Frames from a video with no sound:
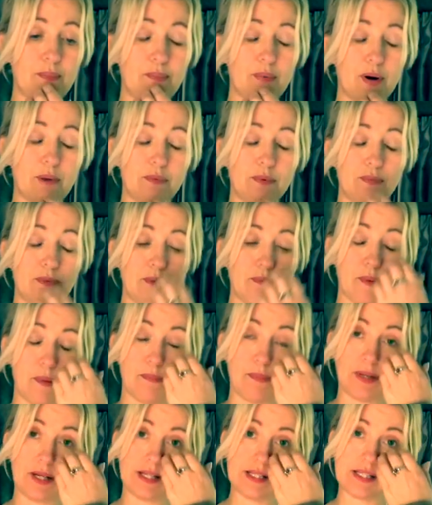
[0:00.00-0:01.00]
probably my
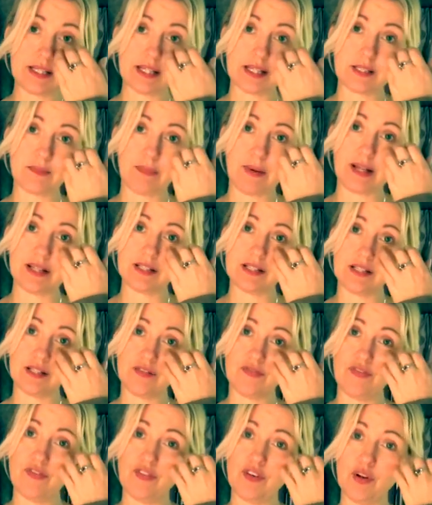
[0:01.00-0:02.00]
biggest expense
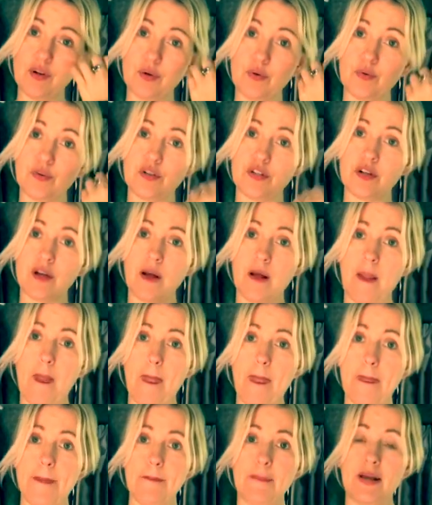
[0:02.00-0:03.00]
is food,
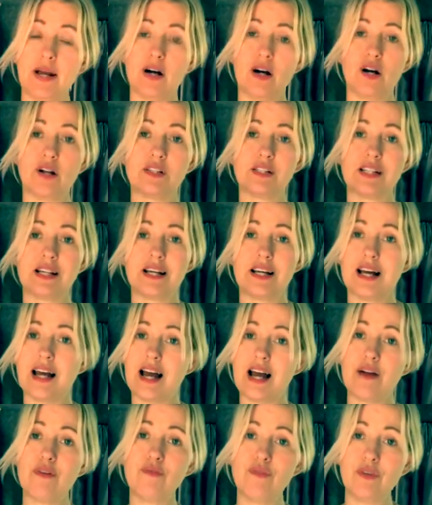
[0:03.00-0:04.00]
because
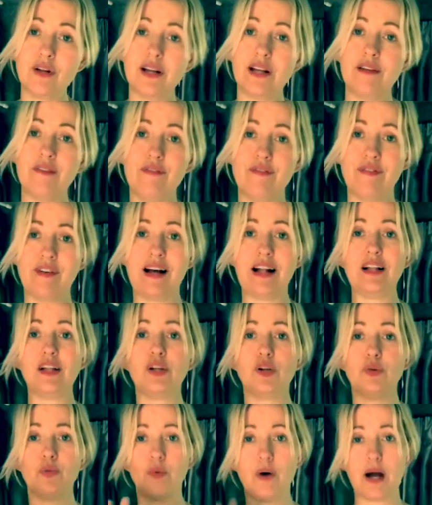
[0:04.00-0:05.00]
I really
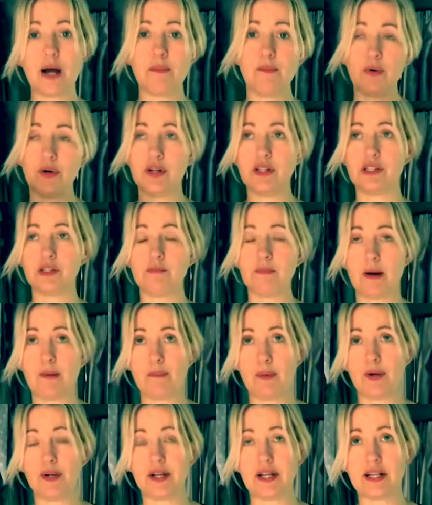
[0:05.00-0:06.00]
value what I put into my
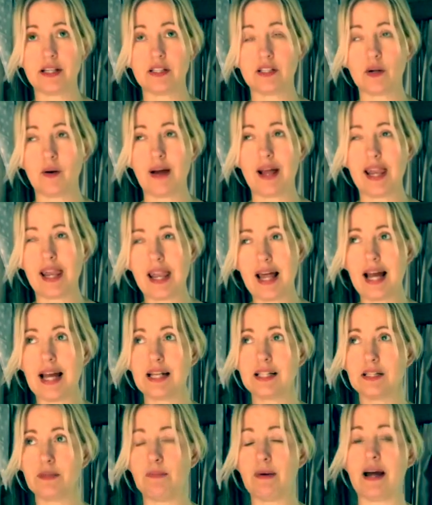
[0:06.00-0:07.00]
body. So I
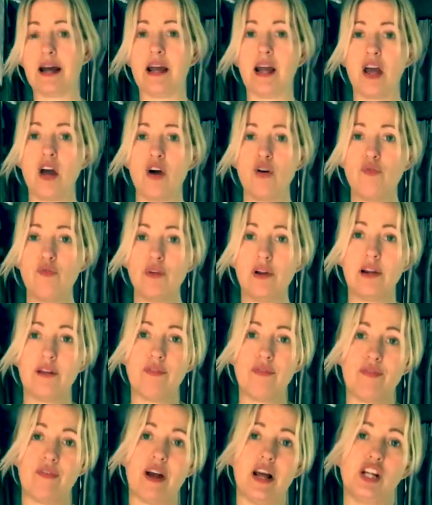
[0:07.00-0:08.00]
like to buy really
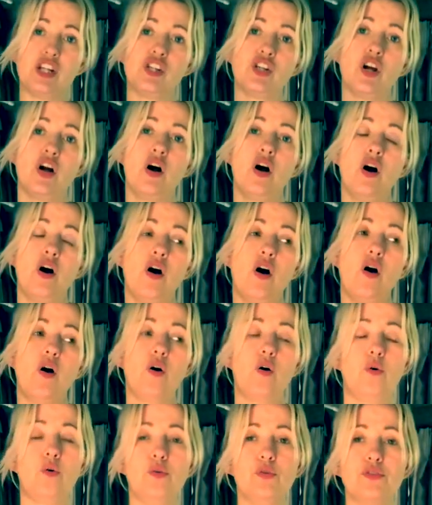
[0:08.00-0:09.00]
fresh,
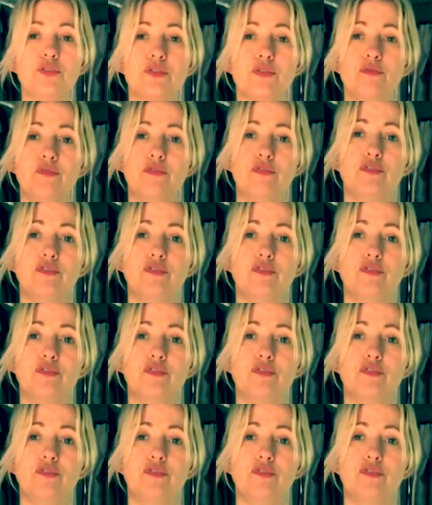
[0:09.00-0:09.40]
wholesome